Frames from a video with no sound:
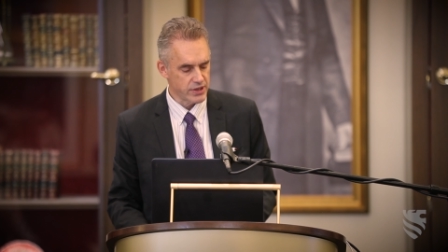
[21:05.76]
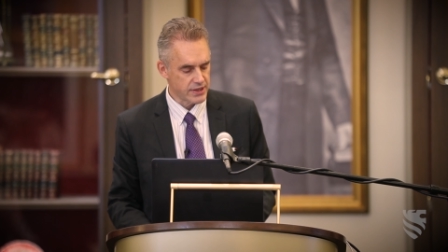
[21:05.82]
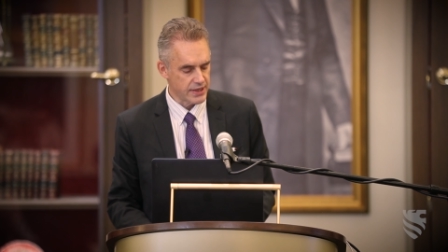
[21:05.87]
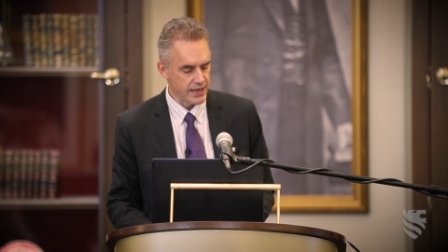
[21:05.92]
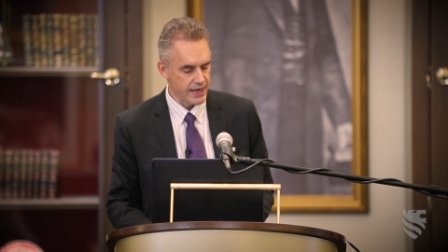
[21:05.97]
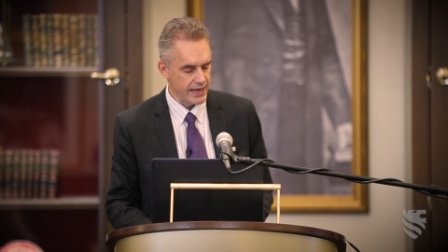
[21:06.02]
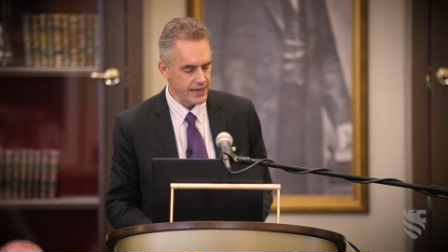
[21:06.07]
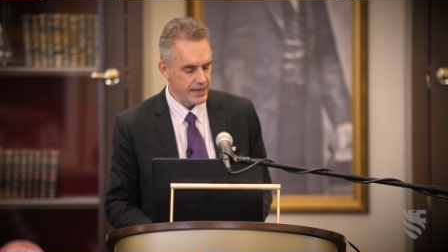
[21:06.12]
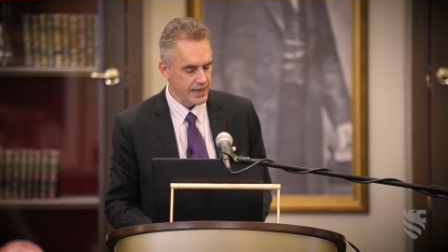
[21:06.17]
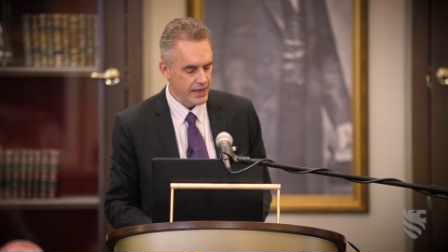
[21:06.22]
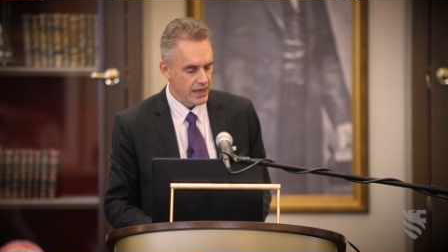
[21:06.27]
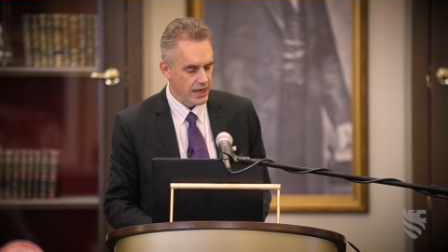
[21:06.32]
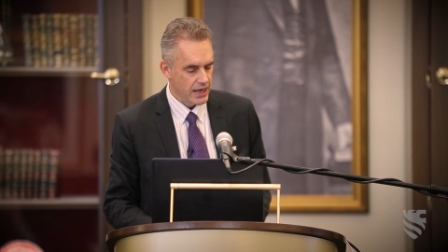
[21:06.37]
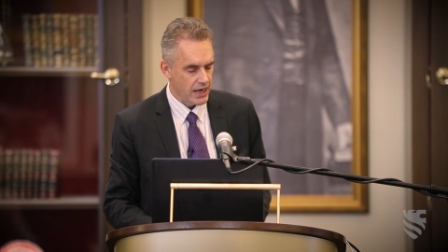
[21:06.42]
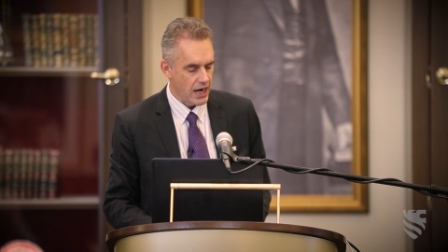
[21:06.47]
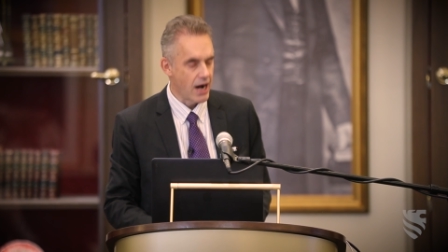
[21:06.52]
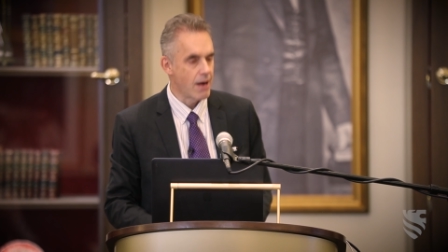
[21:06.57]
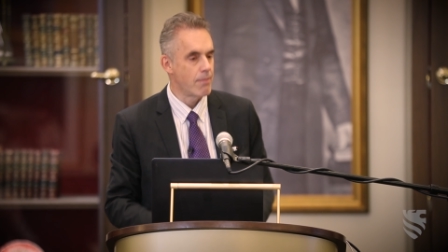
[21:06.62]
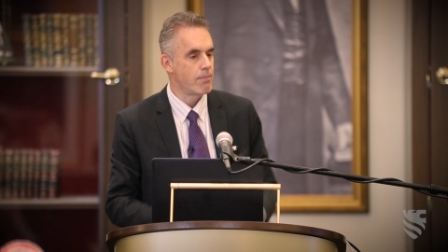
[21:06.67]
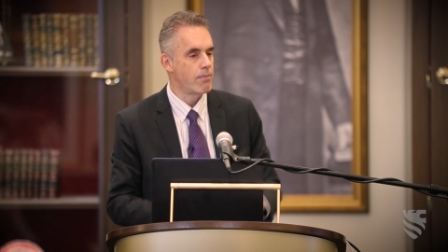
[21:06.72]
would say,
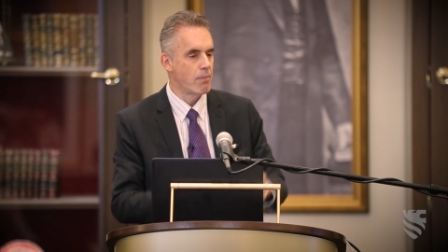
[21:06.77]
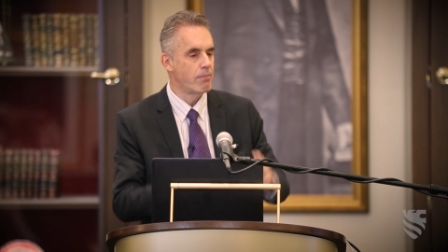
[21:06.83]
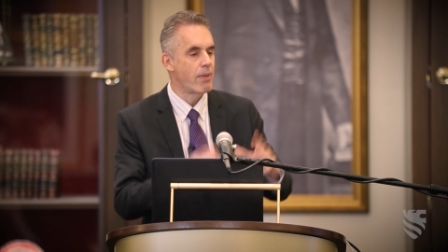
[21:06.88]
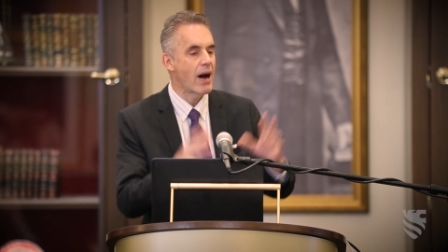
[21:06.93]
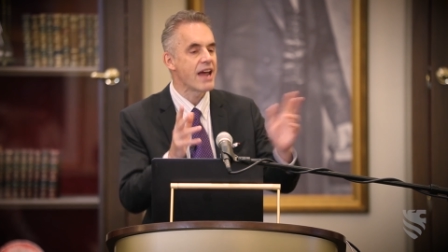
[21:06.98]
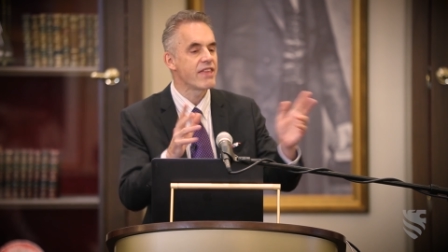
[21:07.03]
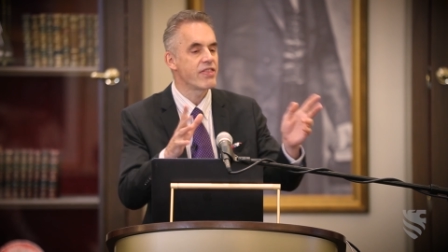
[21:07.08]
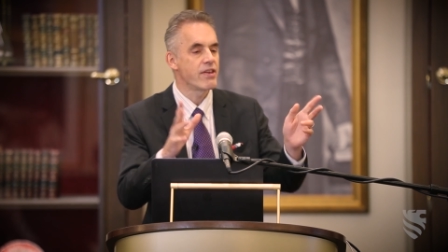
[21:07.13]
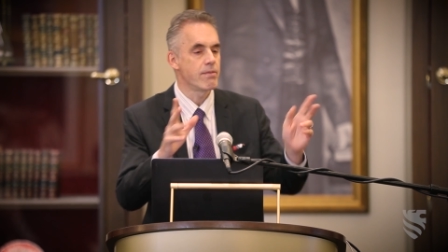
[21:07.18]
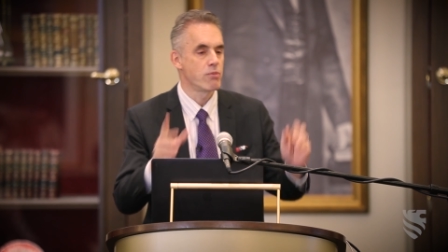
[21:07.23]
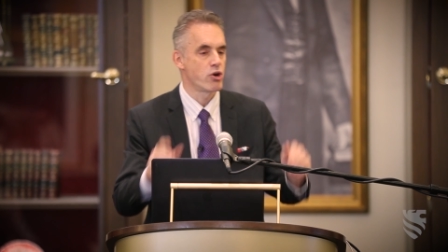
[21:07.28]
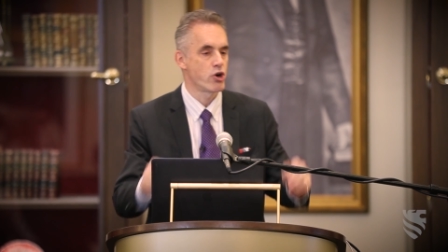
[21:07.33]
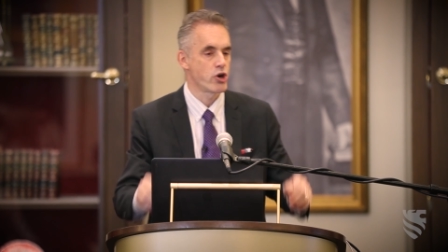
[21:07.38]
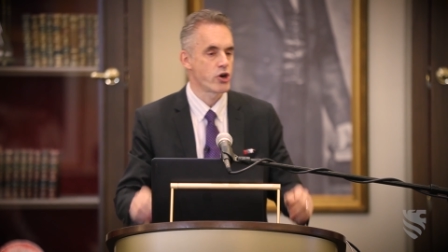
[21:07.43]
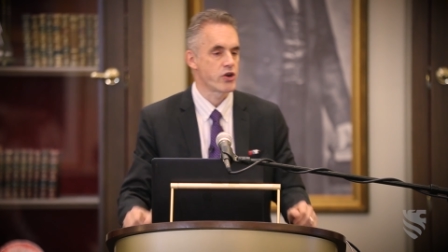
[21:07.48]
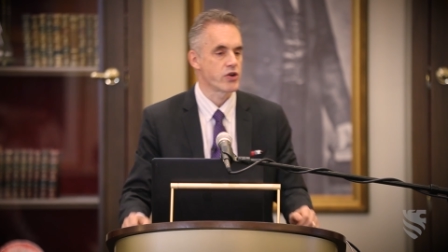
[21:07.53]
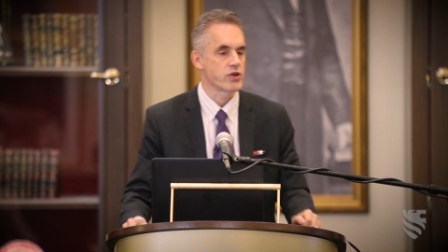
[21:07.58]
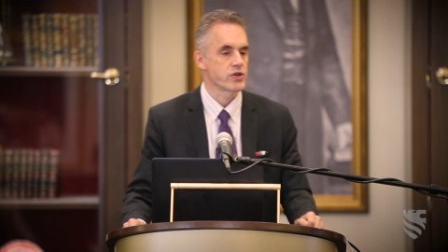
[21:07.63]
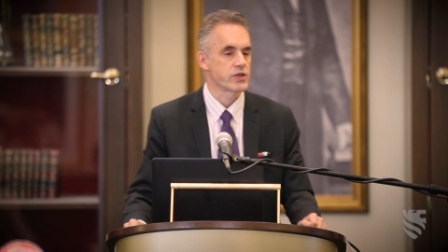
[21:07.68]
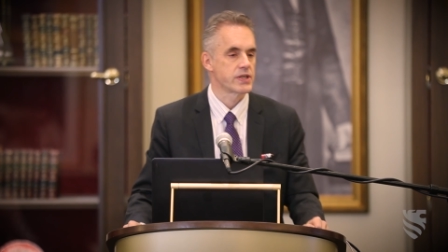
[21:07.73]
by the
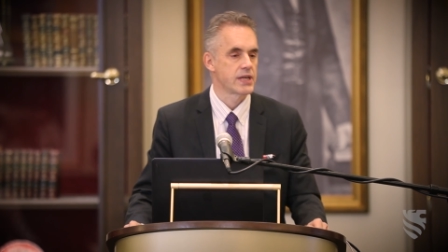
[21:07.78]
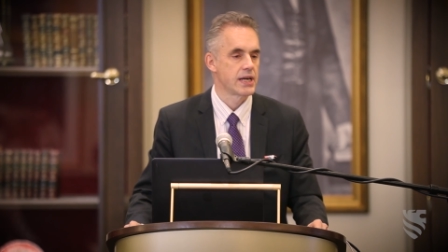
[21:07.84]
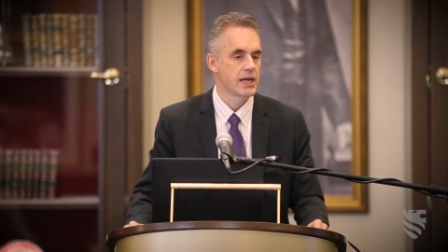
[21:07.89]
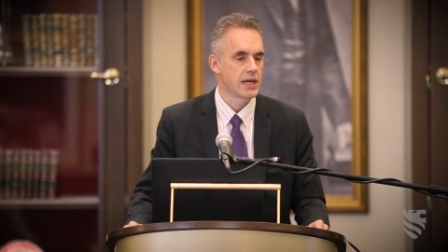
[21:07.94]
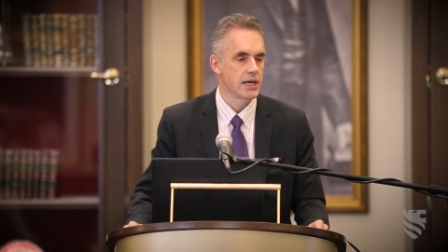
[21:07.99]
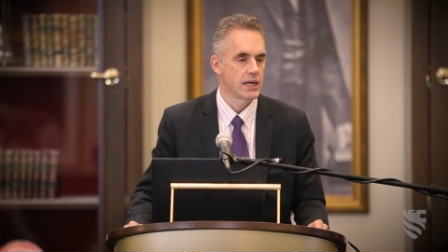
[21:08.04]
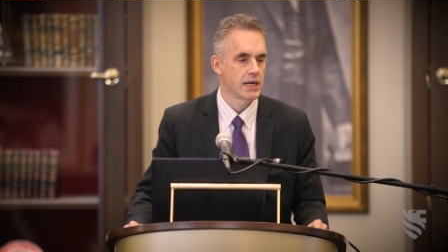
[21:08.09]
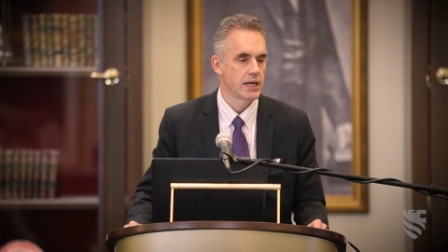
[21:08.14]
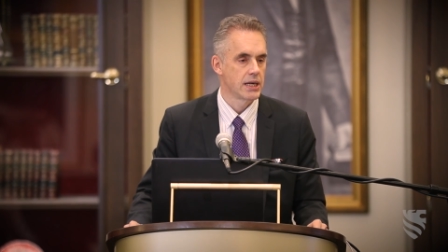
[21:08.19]
murders.